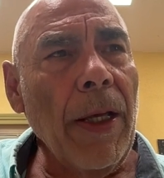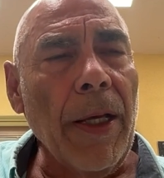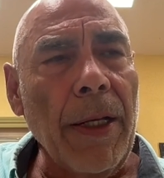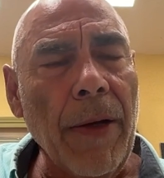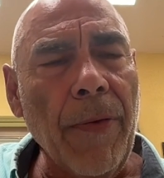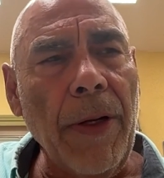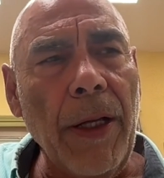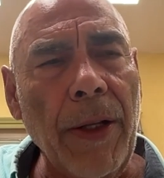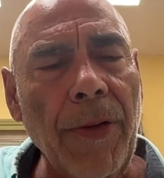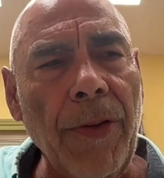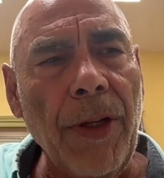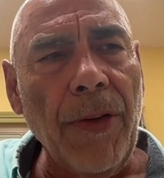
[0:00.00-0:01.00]
in every
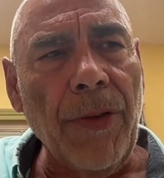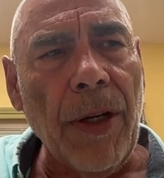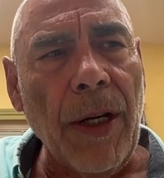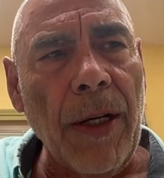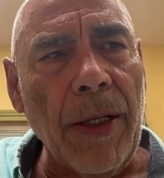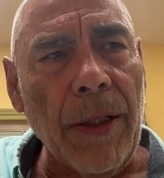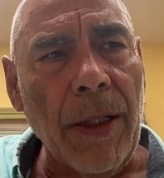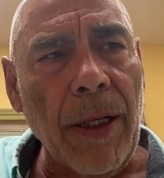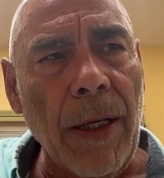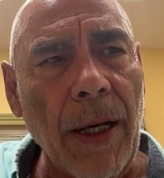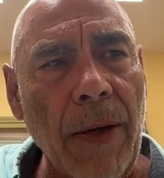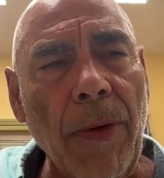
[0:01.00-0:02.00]
instance
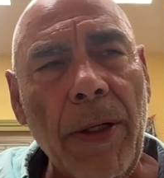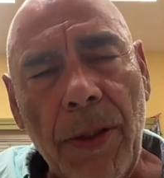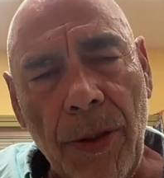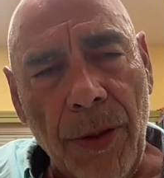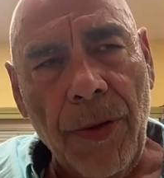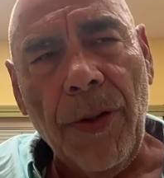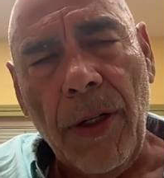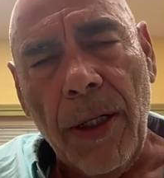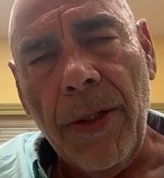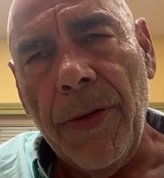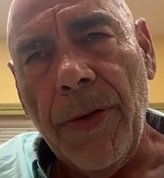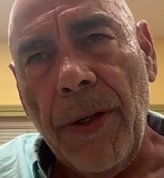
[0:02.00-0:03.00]
that I went to those
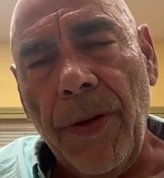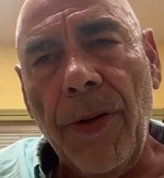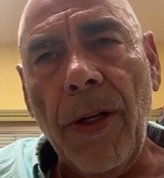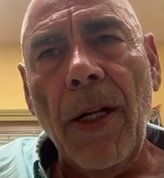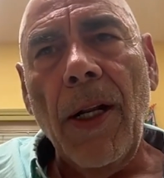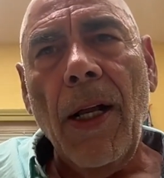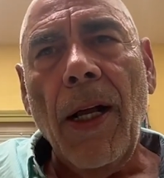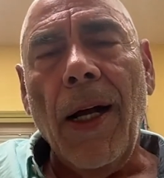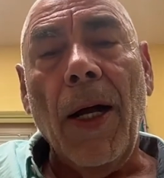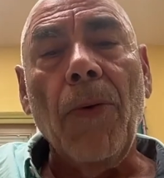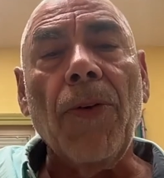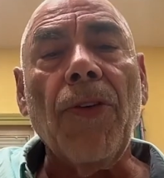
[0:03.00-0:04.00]
countries,
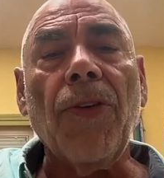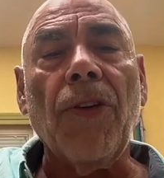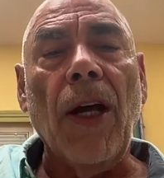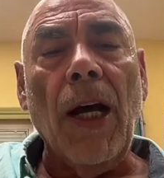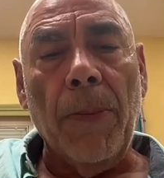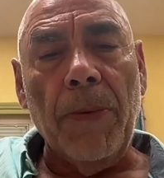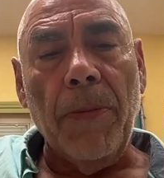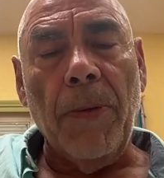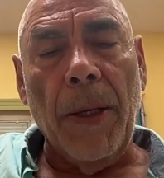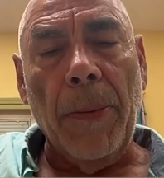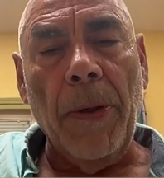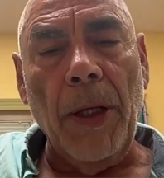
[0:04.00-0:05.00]
I was stopped
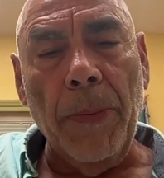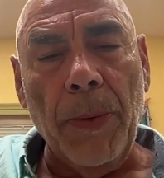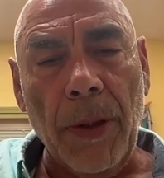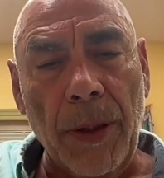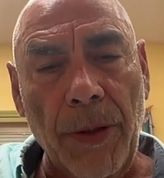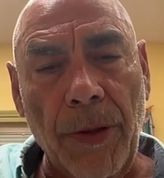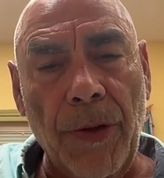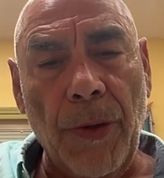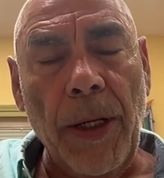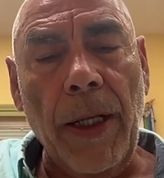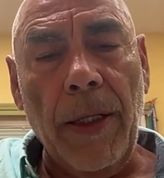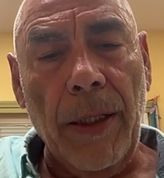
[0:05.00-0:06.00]
by people on the
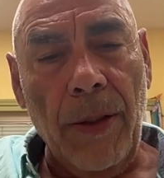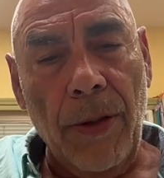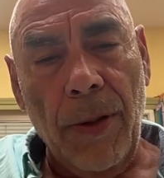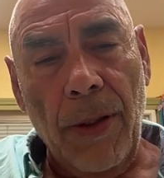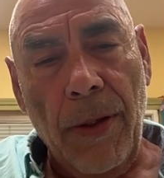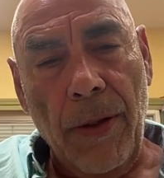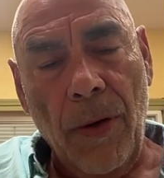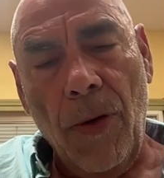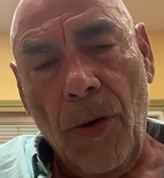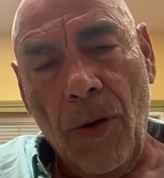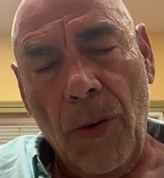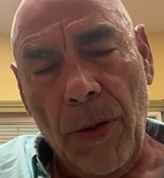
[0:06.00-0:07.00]
street
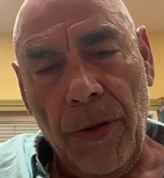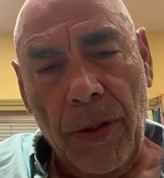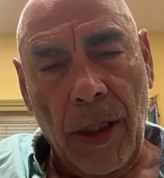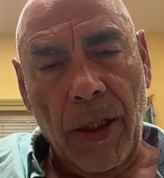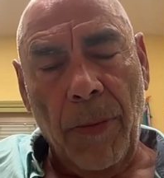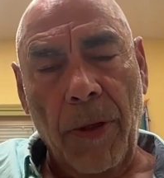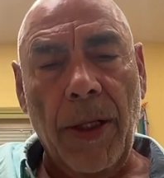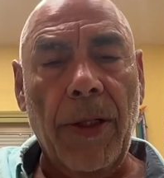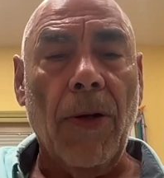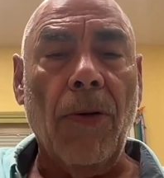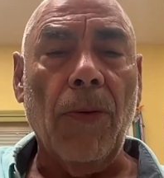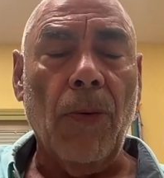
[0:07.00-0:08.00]
who were telling me in
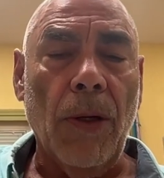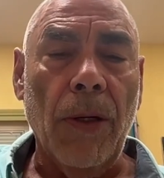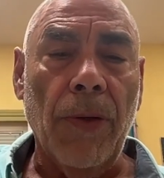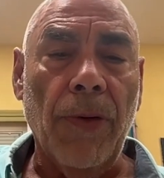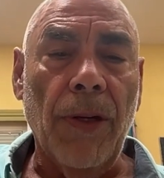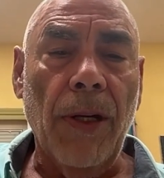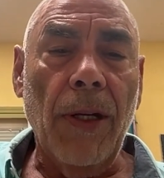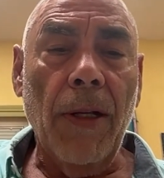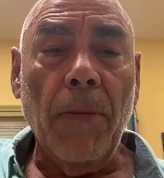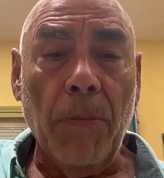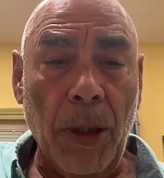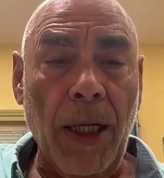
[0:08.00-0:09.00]
their own words,
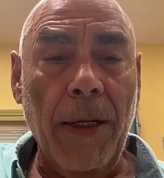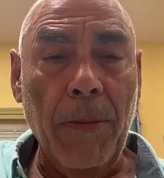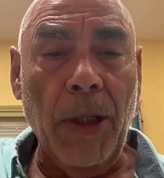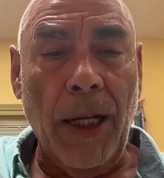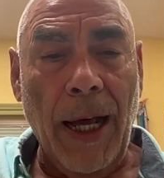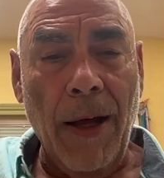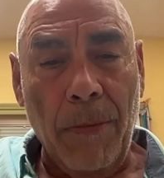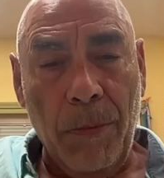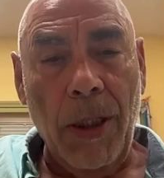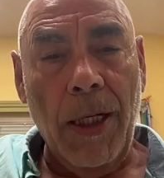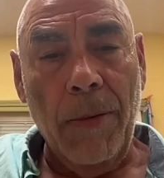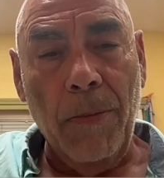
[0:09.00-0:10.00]
blood in, blood out,
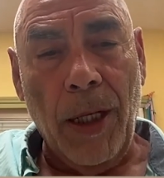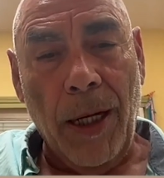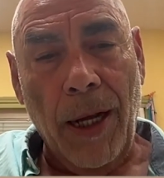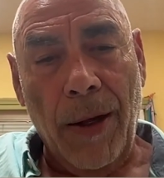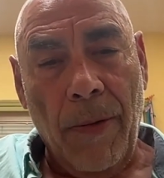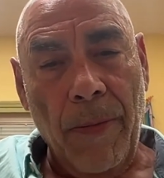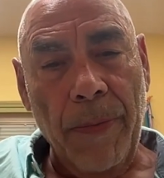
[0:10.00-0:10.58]
blood in, blood out.